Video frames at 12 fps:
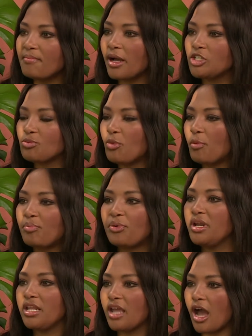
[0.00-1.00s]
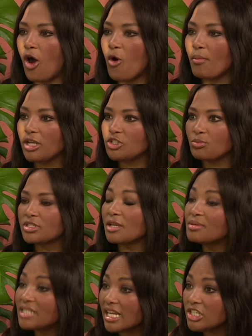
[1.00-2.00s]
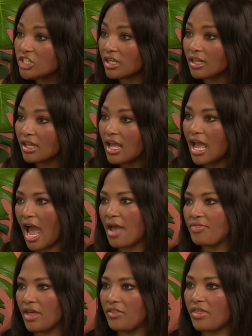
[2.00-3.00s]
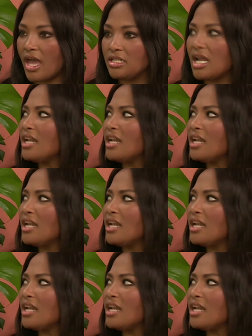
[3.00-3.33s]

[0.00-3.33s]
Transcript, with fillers: much more prettier or much more substantial uh, than that.